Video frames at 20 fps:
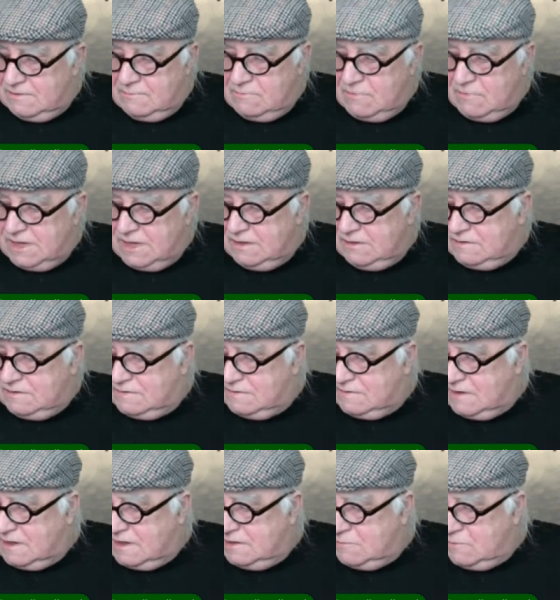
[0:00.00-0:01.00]
the
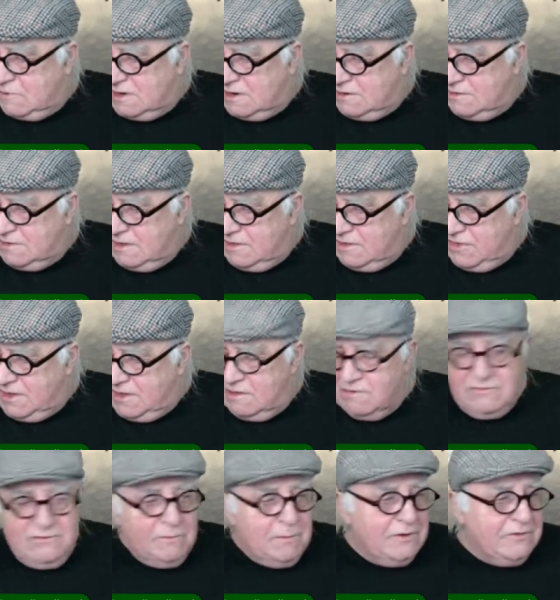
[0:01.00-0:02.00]
Wayside Well, I, I think
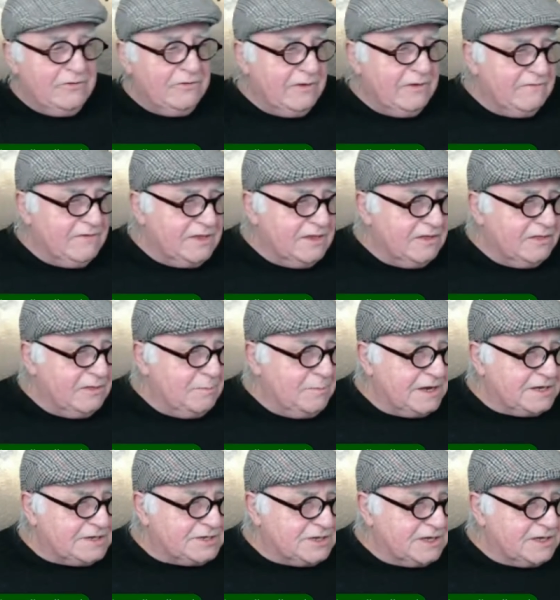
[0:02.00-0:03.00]
I'm supposed to have another
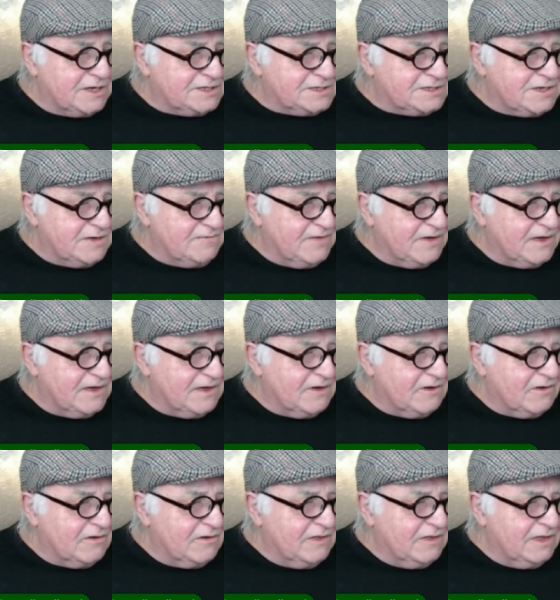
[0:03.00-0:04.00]
picture. Let's see if I
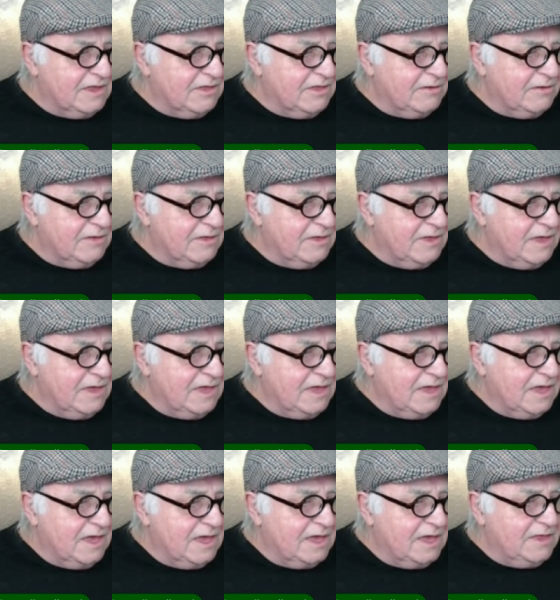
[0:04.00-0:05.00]
got another
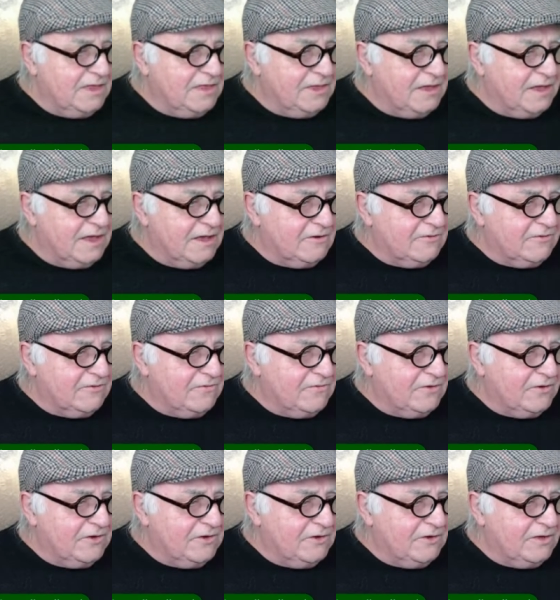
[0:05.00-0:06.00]
anything else
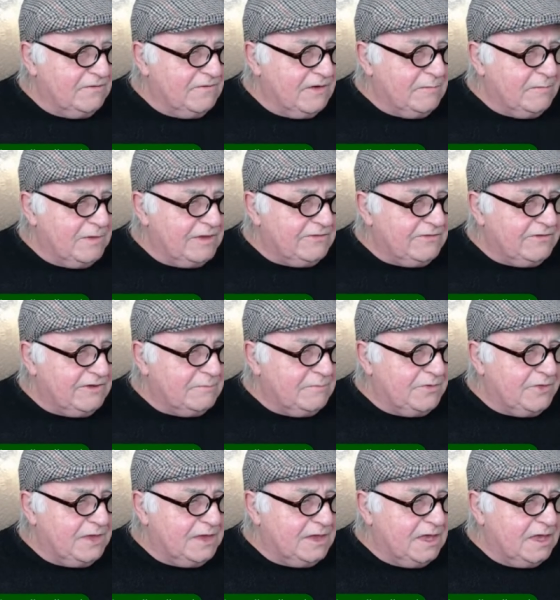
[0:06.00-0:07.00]
for you. Have I missed
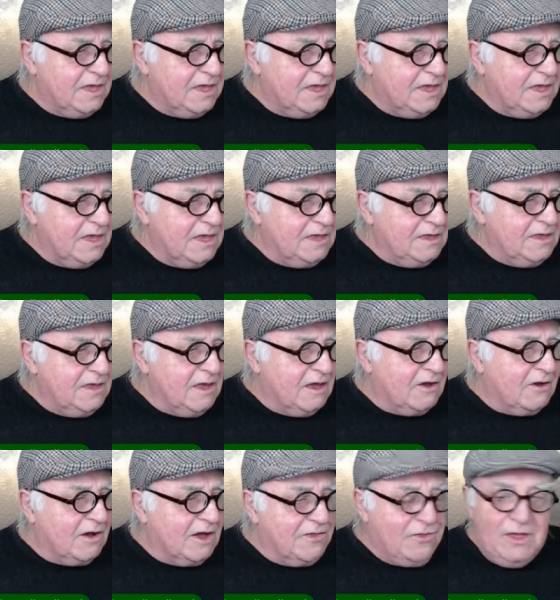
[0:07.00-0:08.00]
something?
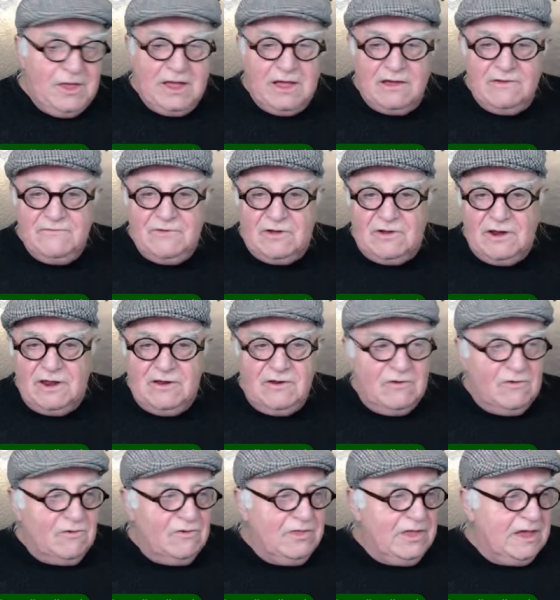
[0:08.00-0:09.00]
No, I think I've got it
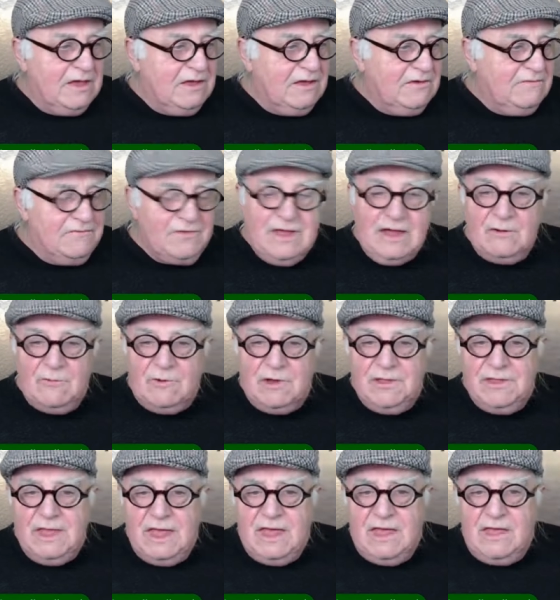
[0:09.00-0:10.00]
all that of that
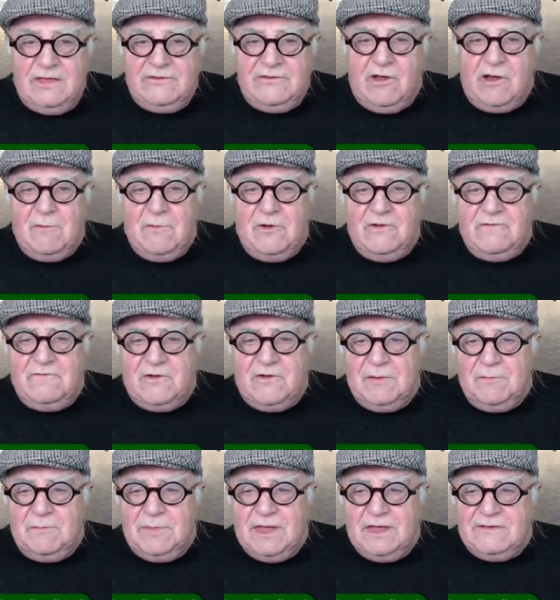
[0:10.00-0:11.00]
one. So I'll move
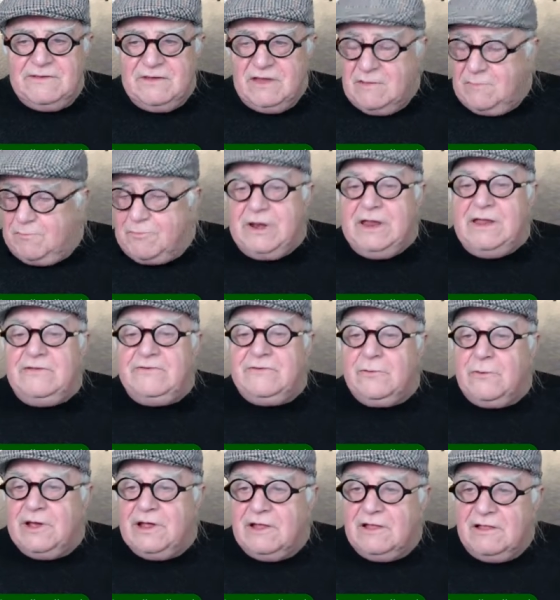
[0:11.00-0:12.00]
on a bit. Uh,
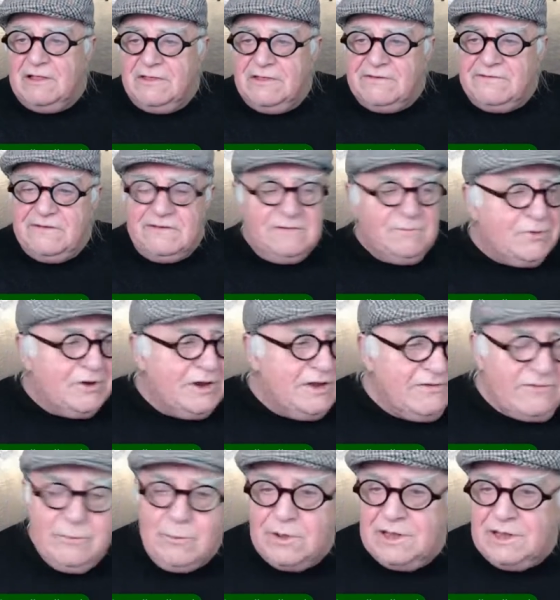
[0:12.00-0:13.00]
Breedswell. This is
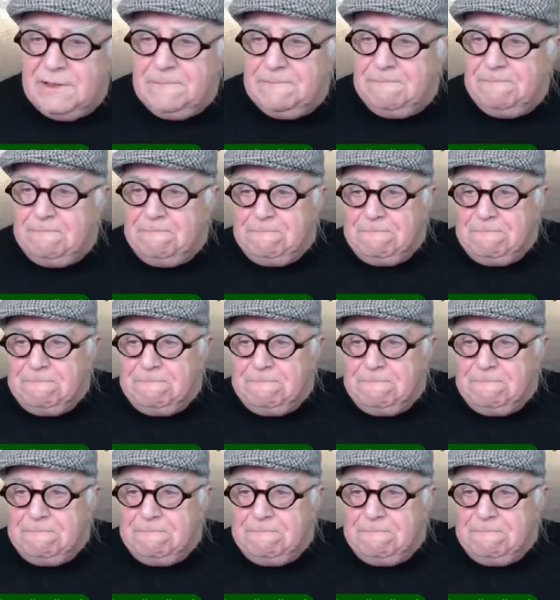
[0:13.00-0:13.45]
Breedswell.